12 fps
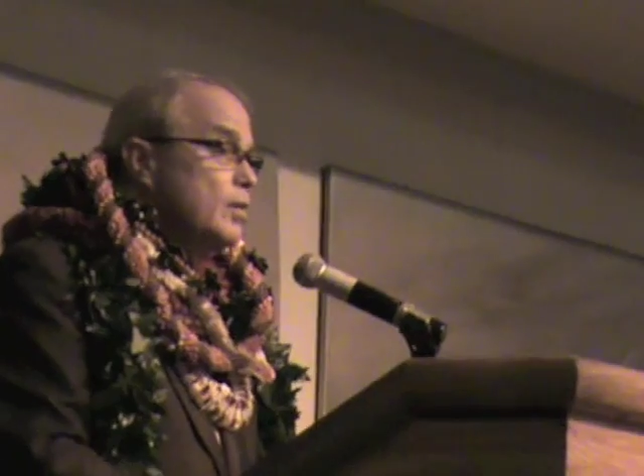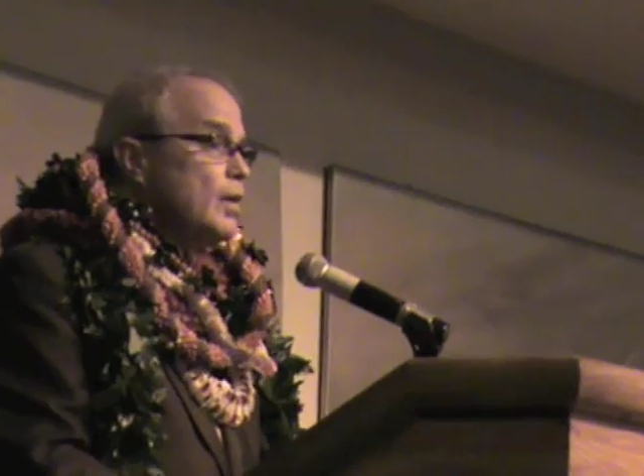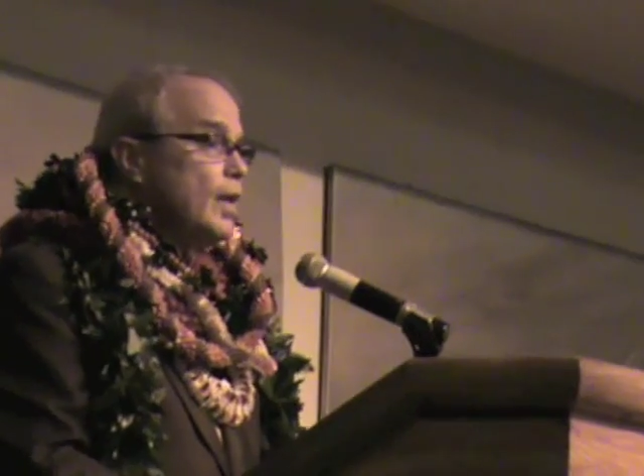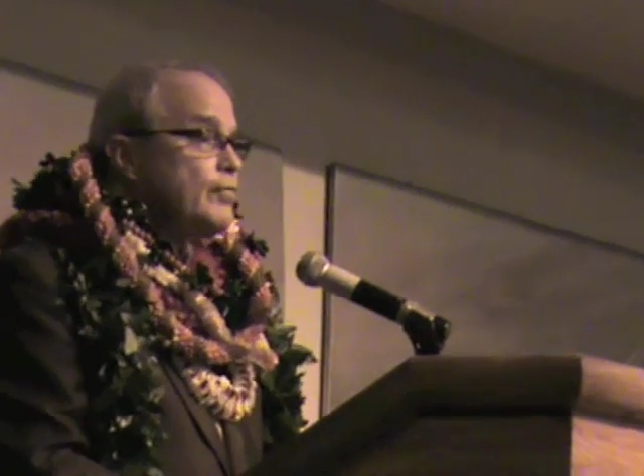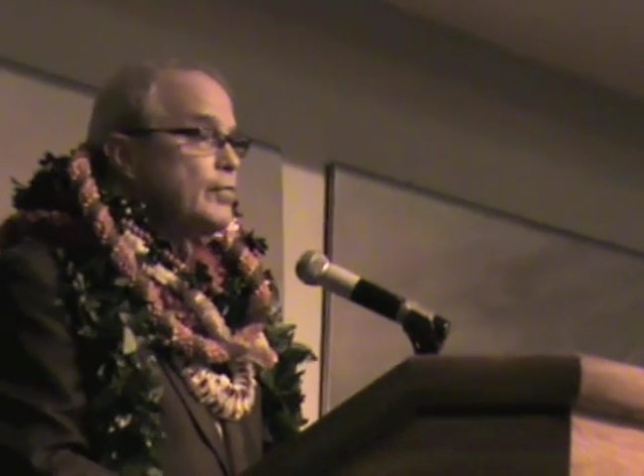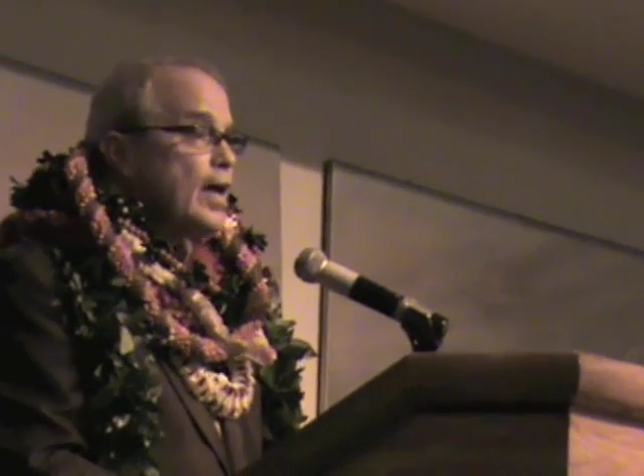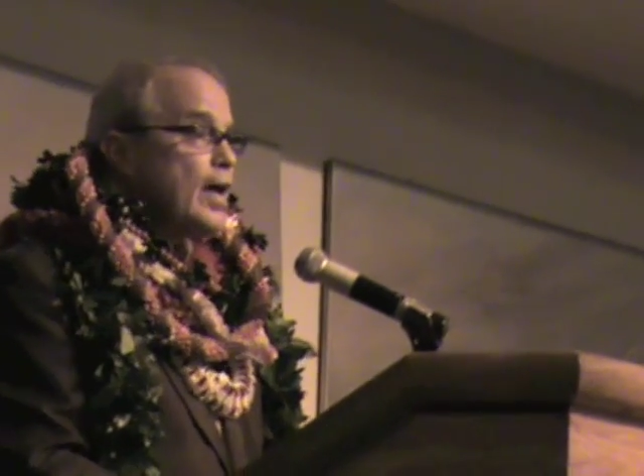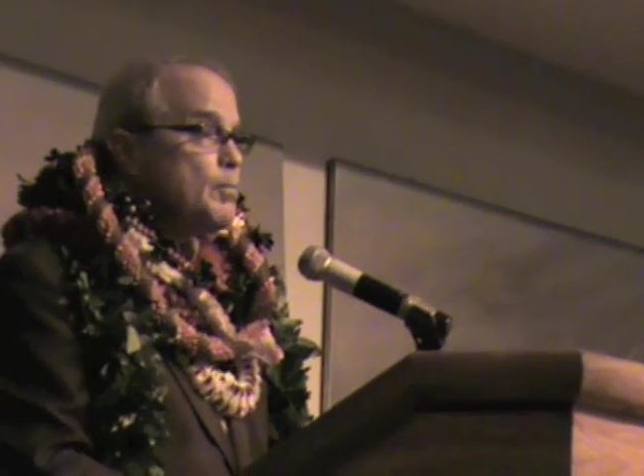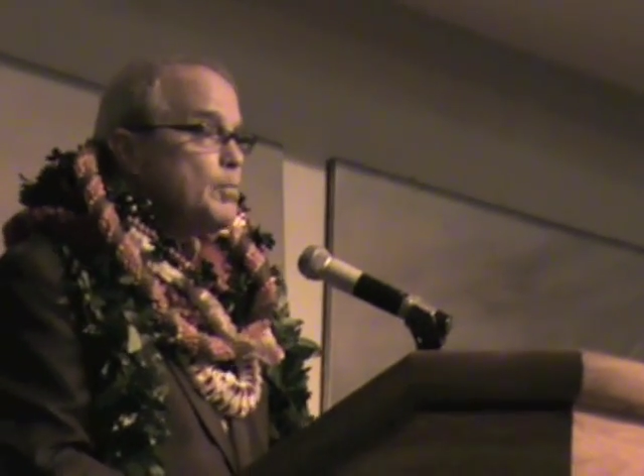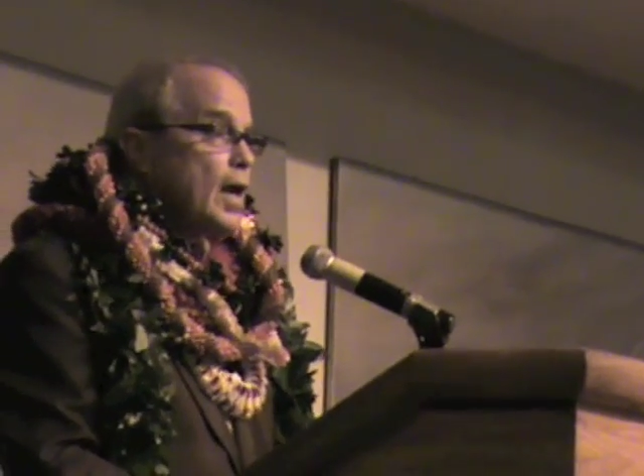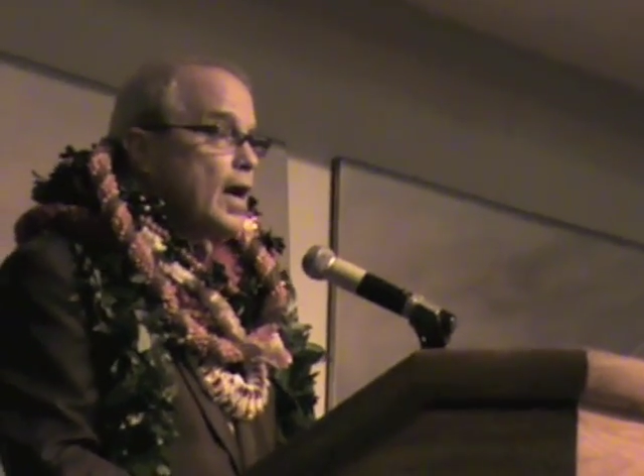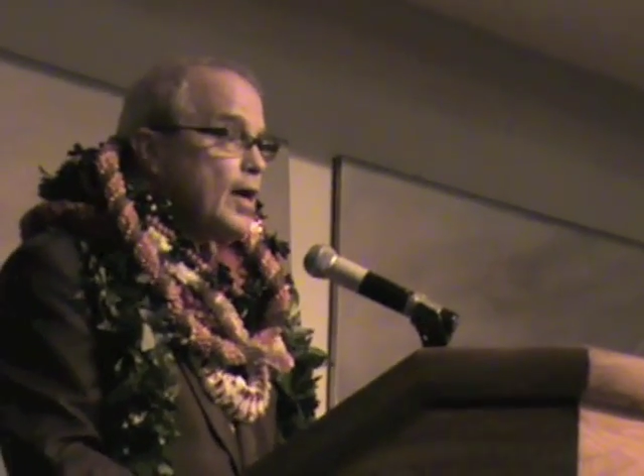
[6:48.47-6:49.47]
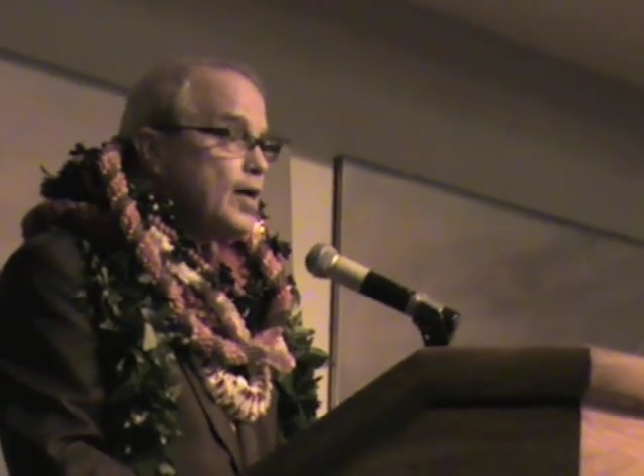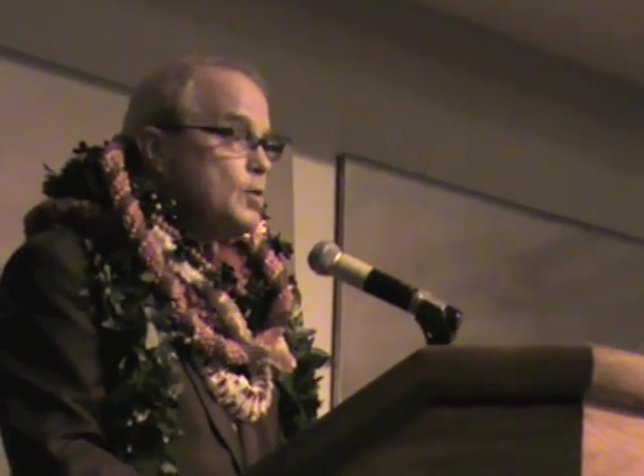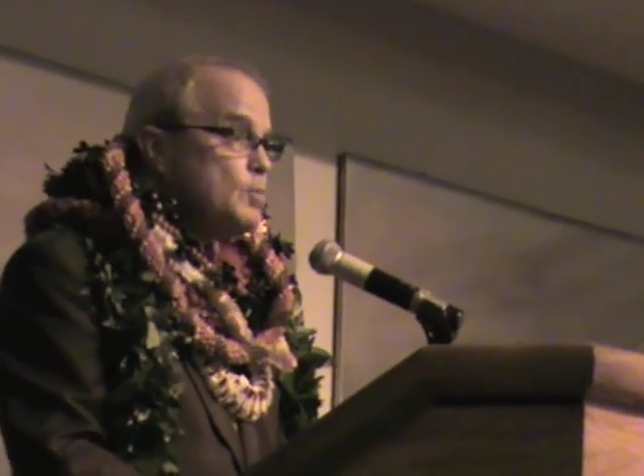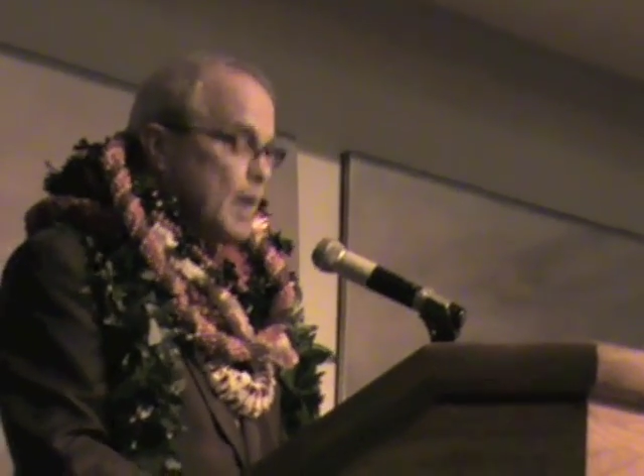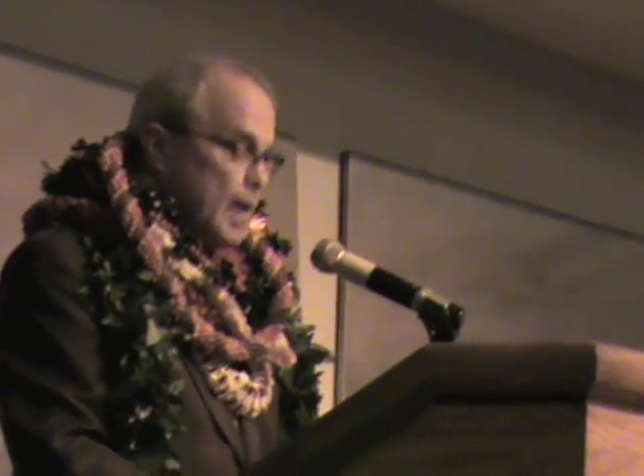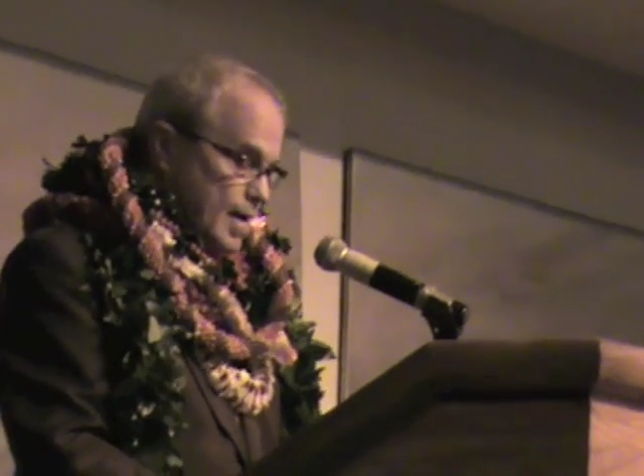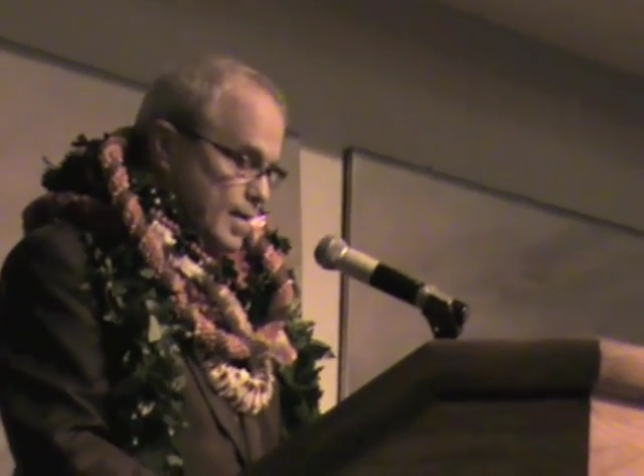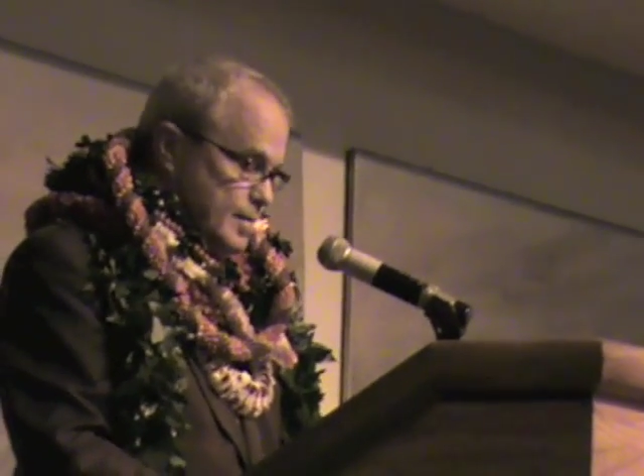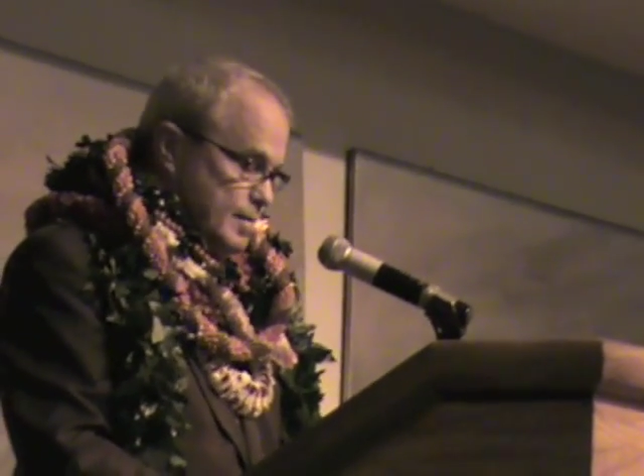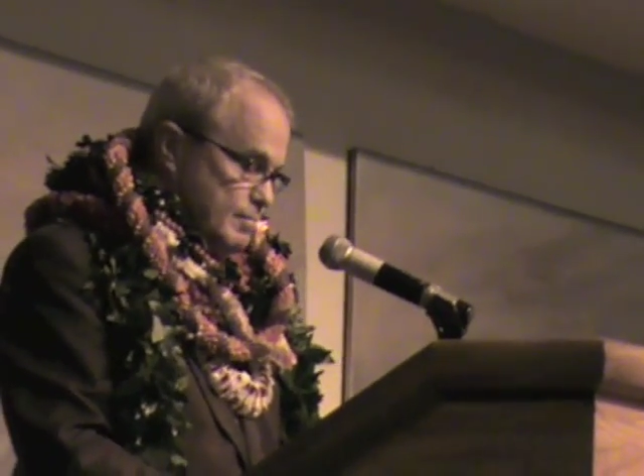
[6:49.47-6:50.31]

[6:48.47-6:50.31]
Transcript: her left hand behind her back